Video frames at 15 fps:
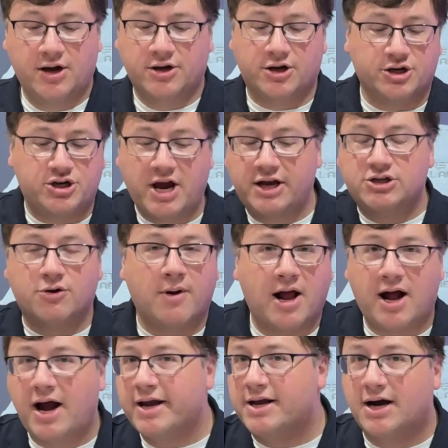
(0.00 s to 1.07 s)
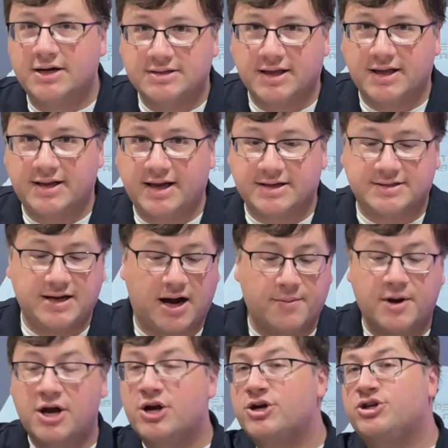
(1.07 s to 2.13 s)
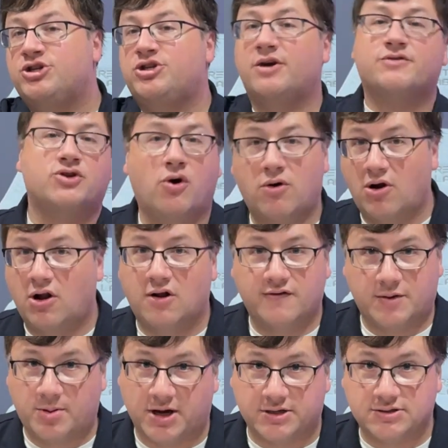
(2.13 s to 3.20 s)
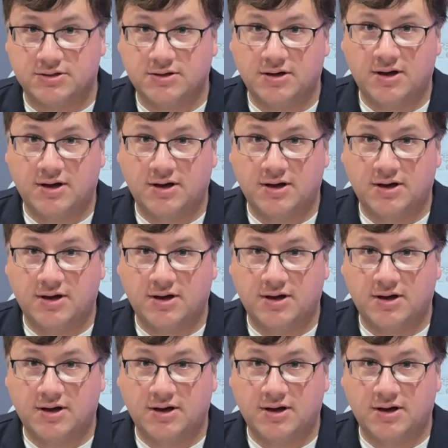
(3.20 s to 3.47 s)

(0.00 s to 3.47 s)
You change around icons on the desktop, stuff's going all over the place.